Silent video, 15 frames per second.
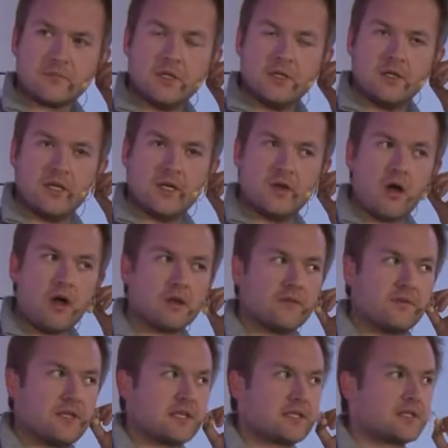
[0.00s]
in all
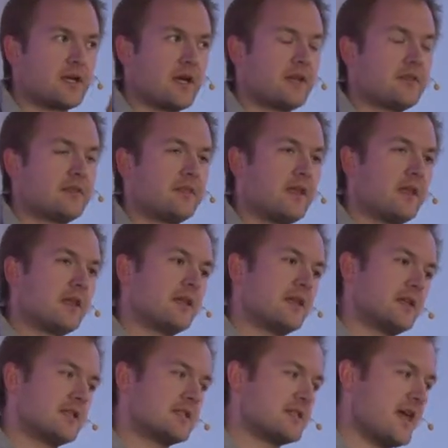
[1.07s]
of this, I think,
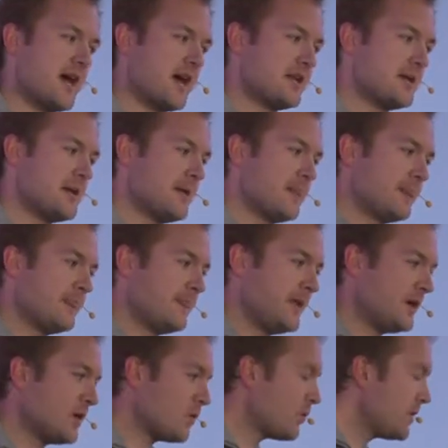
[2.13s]
is that
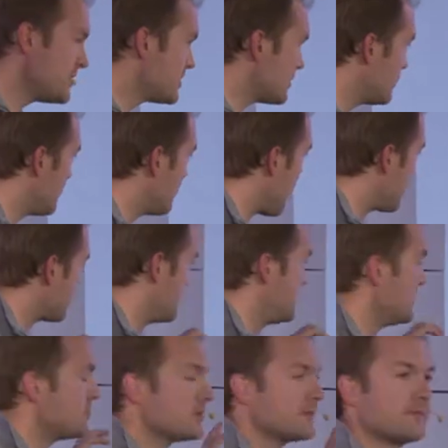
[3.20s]
the original
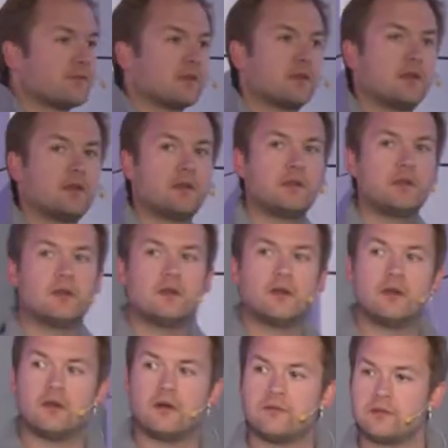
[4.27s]
message
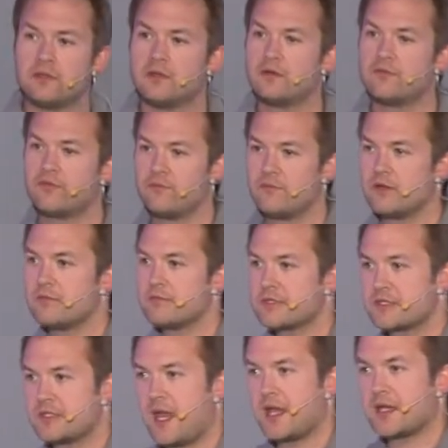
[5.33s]
of learn from your
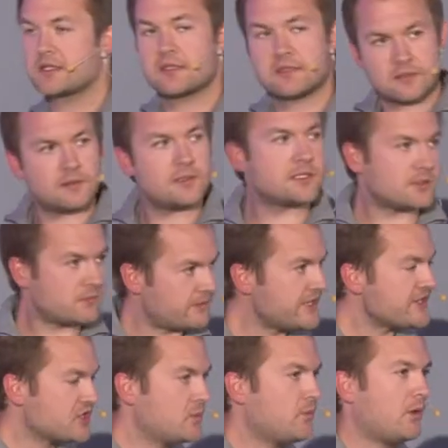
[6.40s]
mistakes, it's a, it's a
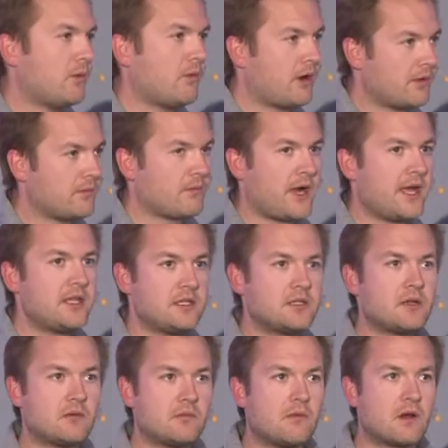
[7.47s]
reasonable one, right? You
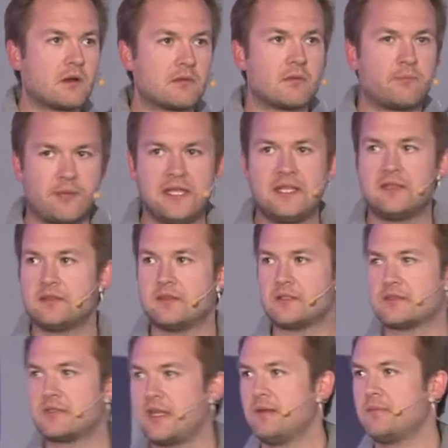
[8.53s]
don't want to repeat the
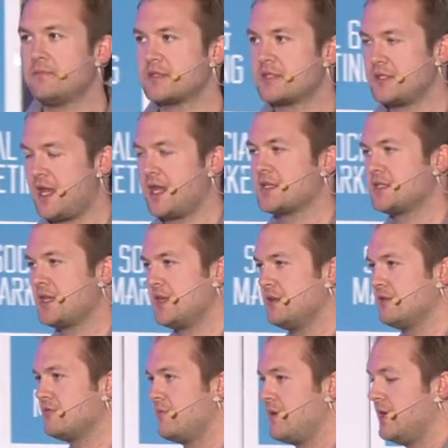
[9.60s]
same mistakes that
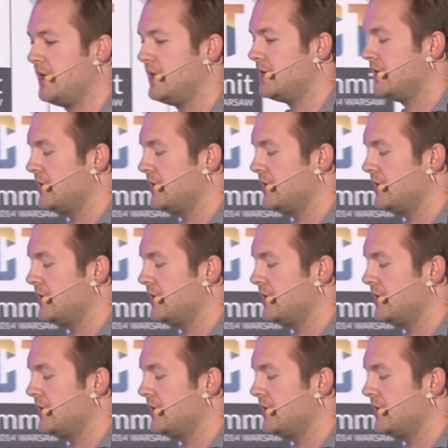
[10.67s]
you've made.